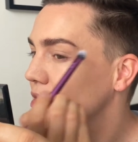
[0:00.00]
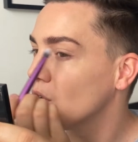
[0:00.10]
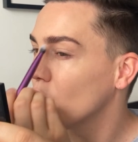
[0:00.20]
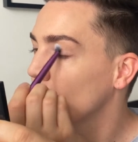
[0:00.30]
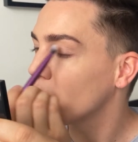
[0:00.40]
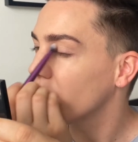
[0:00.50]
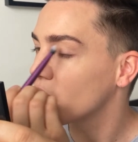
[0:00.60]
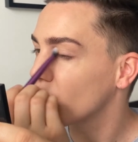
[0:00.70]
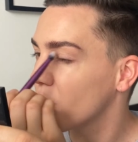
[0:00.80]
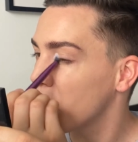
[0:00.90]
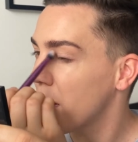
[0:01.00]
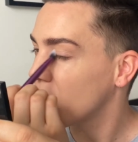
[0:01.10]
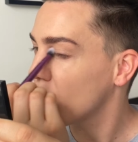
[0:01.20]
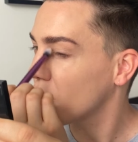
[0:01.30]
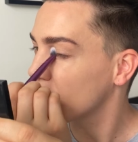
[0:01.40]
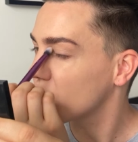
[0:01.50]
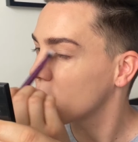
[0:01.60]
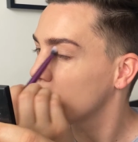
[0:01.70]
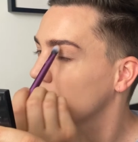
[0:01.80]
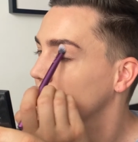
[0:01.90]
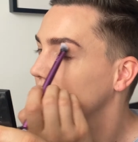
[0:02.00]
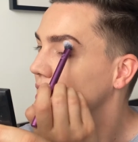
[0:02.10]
or, you know, sort of a makeover for someone.